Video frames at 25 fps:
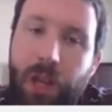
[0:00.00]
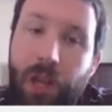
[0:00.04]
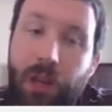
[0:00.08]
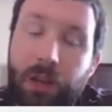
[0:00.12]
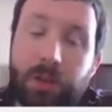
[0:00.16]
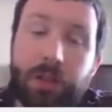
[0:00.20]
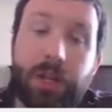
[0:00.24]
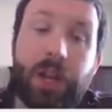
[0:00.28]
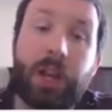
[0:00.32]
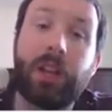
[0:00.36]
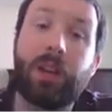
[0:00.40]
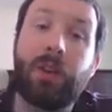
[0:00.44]

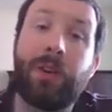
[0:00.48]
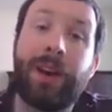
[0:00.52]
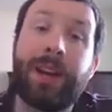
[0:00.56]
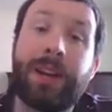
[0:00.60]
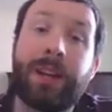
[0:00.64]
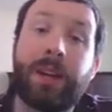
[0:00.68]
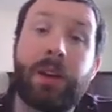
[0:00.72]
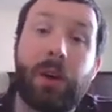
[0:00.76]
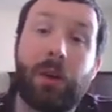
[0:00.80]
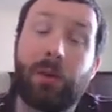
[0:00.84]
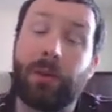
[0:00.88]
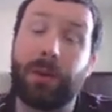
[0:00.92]
Cello, I
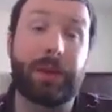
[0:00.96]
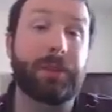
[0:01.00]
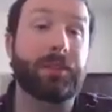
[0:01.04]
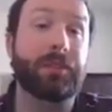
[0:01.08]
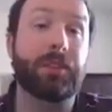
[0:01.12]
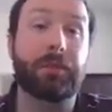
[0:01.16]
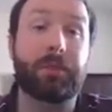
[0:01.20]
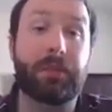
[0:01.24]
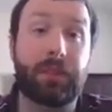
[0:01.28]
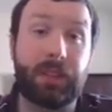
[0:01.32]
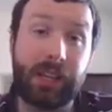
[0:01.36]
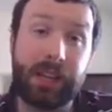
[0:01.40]
know, has
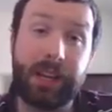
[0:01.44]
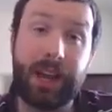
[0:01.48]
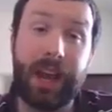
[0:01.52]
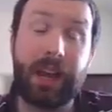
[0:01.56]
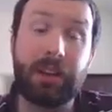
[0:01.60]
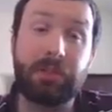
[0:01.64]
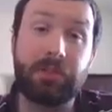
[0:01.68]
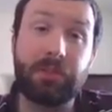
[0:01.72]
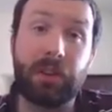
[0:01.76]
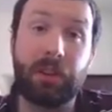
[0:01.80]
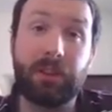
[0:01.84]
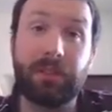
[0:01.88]
some C
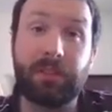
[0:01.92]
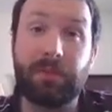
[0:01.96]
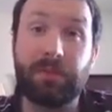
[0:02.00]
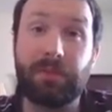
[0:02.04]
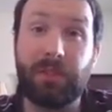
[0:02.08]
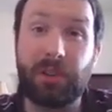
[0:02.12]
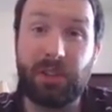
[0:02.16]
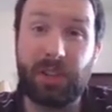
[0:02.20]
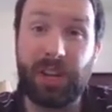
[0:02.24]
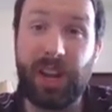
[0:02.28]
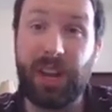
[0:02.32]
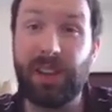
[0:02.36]
naturals, and
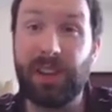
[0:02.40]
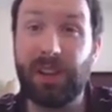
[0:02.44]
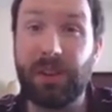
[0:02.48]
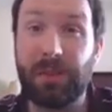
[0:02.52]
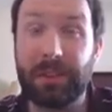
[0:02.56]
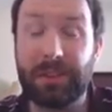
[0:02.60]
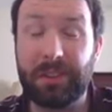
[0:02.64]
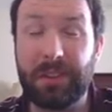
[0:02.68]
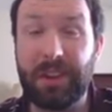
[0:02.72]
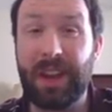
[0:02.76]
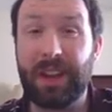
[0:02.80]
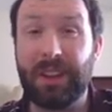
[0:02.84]
for cello,
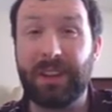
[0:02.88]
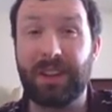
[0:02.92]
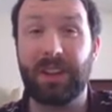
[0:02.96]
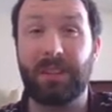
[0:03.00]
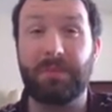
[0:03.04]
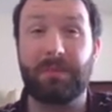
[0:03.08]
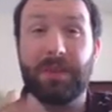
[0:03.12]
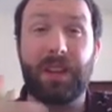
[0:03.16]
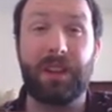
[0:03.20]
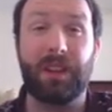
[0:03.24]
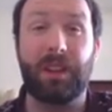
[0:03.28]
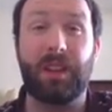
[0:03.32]
it's not going to
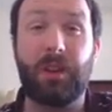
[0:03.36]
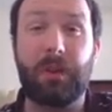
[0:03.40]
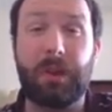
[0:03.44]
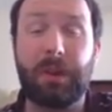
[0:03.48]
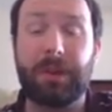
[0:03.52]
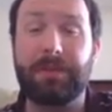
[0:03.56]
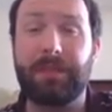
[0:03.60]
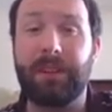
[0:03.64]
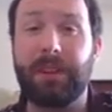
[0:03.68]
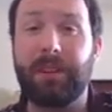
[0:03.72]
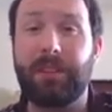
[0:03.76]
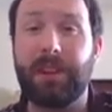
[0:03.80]
be a
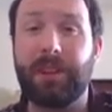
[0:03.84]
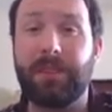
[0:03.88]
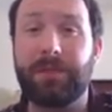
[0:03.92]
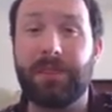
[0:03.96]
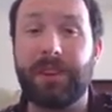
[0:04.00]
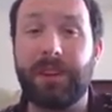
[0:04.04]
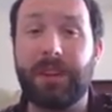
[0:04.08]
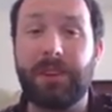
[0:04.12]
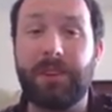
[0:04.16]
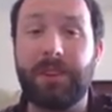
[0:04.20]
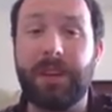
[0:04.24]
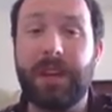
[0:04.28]
lowered fingering for
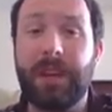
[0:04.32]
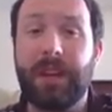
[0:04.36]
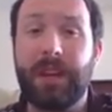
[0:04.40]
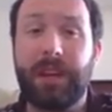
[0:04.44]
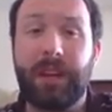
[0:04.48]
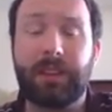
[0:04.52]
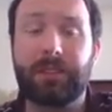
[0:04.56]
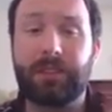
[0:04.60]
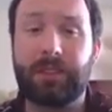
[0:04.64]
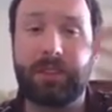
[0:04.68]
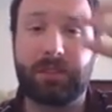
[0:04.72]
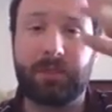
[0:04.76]
you.
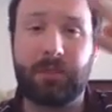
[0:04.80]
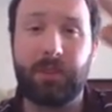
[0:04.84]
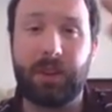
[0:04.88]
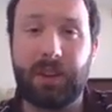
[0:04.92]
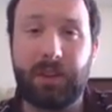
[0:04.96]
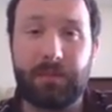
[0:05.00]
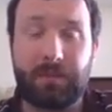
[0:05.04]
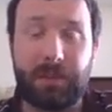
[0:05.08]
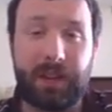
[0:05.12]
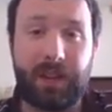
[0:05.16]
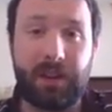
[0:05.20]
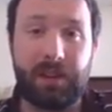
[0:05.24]
It's just going
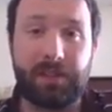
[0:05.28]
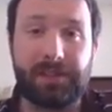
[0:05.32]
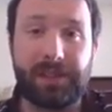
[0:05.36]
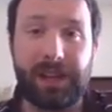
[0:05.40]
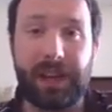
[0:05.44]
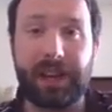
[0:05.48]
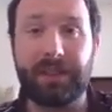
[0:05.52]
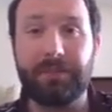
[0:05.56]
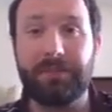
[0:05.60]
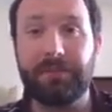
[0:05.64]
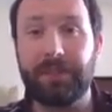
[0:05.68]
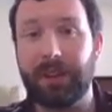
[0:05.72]
to be your
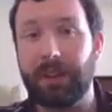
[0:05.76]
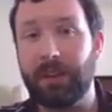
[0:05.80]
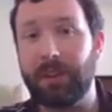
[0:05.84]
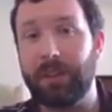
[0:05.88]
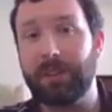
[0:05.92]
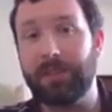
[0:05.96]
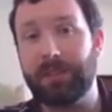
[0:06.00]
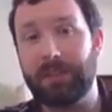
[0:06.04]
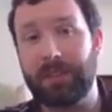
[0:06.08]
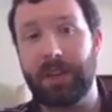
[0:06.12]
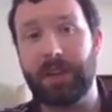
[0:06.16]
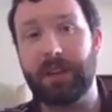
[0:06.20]
second finger
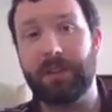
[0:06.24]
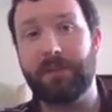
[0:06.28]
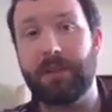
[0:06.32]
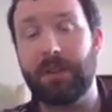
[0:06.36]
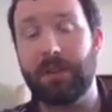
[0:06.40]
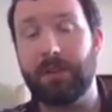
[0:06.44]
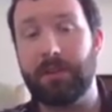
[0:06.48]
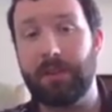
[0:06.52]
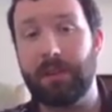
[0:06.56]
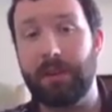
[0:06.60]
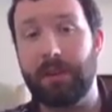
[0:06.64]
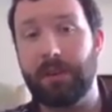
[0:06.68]
instead of
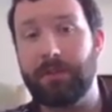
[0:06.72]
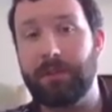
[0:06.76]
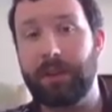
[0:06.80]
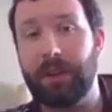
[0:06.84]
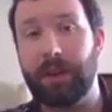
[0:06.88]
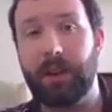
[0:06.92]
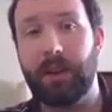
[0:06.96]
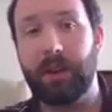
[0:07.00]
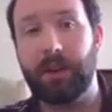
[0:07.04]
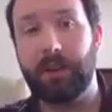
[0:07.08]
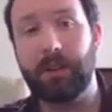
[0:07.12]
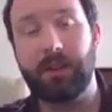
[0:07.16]
your third
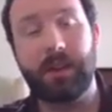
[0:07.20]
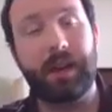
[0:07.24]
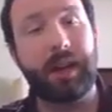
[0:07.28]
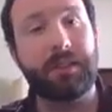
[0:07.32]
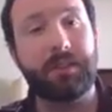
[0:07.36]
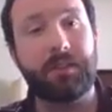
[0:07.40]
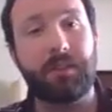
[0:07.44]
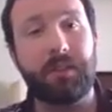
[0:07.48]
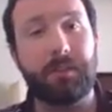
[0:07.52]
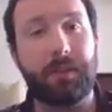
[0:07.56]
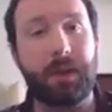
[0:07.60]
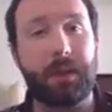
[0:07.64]
finger. You guys
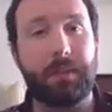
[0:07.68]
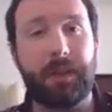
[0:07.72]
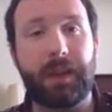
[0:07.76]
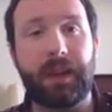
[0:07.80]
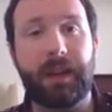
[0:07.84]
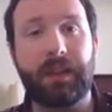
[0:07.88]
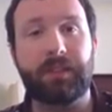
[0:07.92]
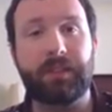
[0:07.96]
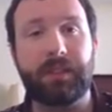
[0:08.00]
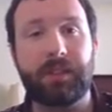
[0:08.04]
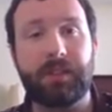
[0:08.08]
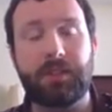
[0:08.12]
normally
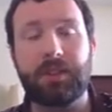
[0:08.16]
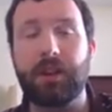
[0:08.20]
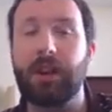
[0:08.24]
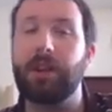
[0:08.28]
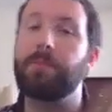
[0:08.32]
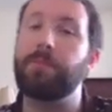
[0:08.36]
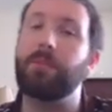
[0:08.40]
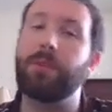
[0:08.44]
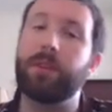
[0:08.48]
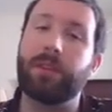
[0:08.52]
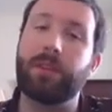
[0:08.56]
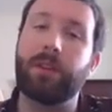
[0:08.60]
play C
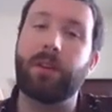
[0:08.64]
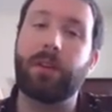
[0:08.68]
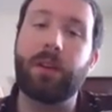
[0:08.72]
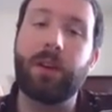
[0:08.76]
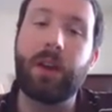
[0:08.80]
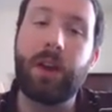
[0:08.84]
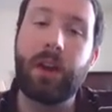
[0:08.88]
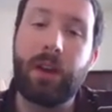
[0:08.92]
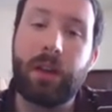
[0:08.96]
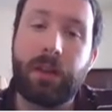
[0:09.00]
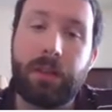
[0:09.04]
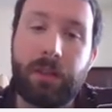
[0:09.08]
sharp with your
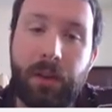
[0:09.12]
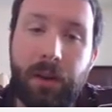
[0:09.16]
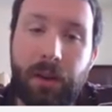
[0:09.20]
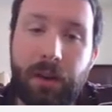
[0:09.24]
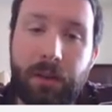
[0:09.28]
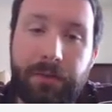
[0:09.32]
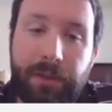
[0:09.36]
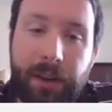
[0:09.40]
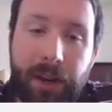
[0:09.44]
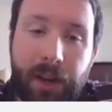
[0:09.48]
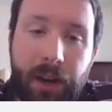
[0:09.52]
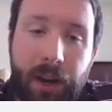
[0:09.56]

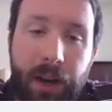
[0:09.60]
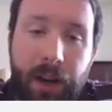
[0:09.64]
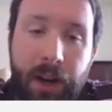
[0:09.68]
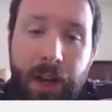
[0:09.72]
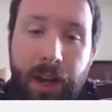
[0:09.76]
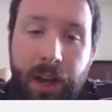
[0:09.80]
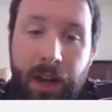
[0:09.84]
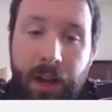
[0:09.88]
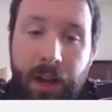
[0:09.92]
third finger.